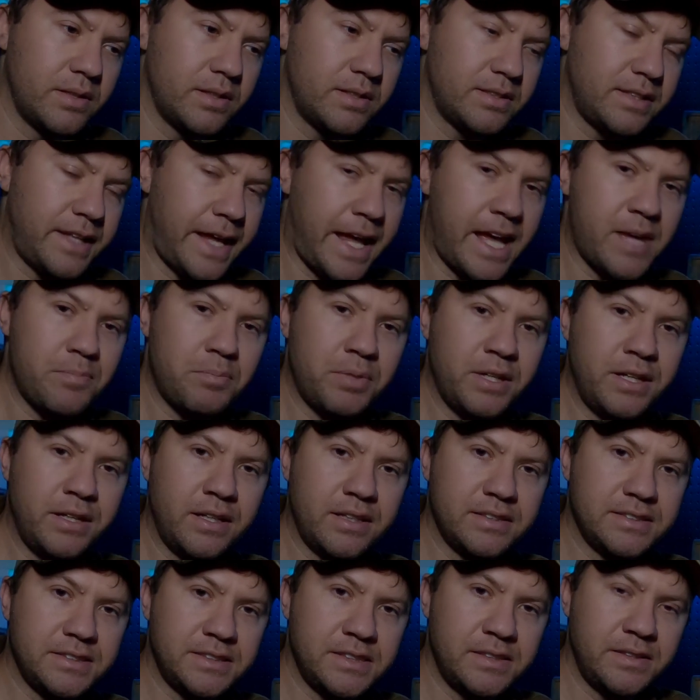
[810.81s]
tapping
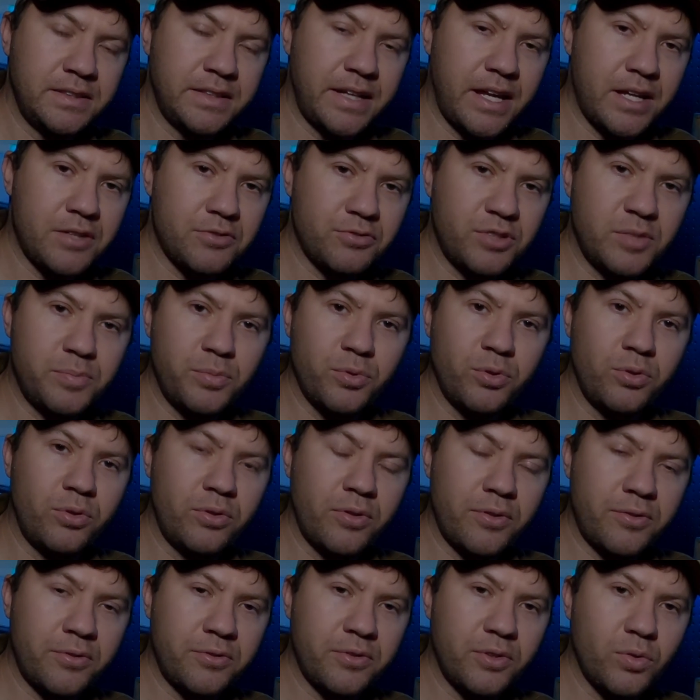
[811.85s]
and sending a ripple
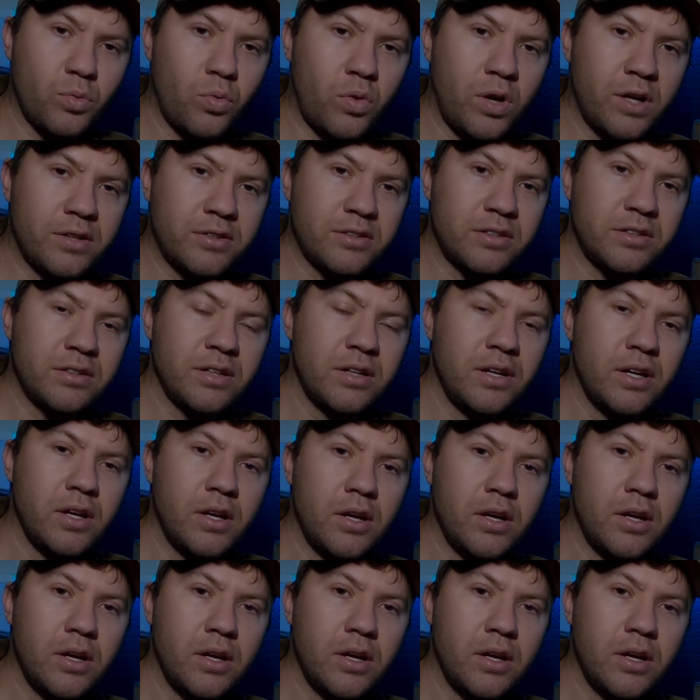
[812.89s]
through the water